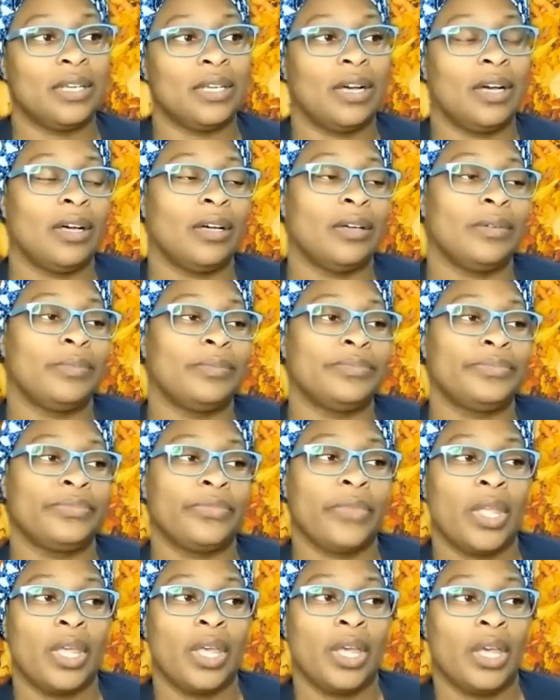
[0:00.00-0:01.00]
Um,
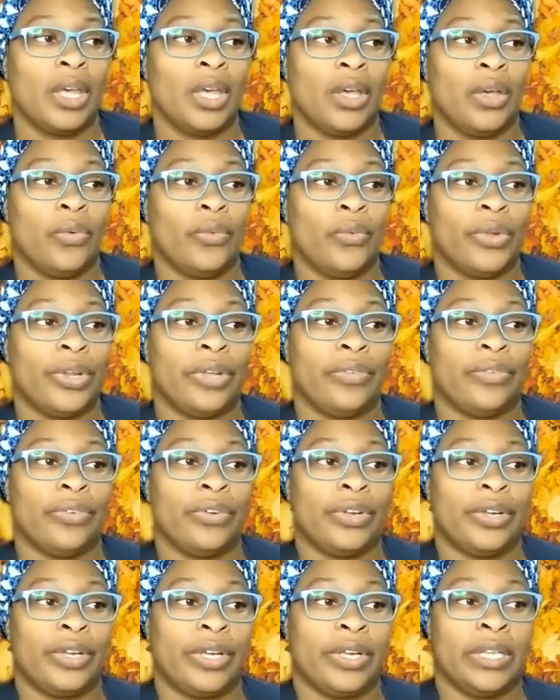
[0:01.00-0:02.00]

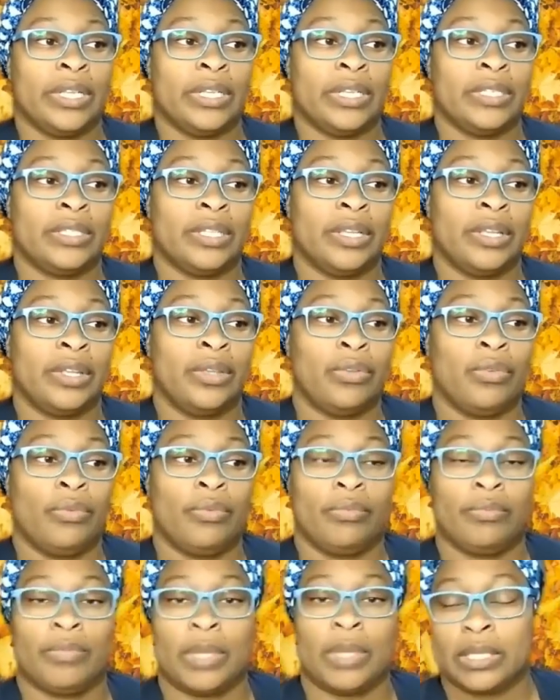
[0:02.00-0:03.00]
whatever it is that you
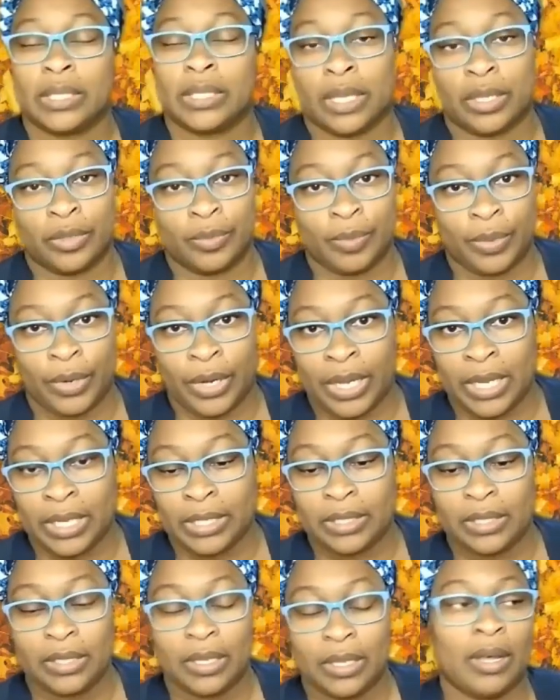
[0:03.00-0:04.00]
may celebrate,
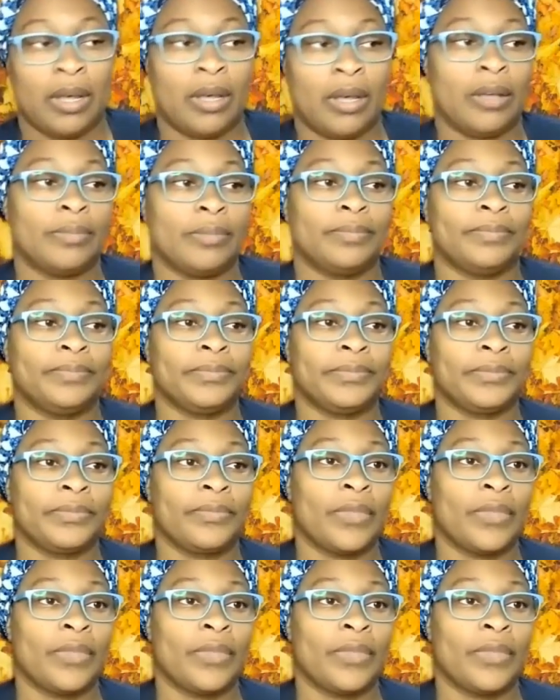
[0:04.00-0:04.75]
um,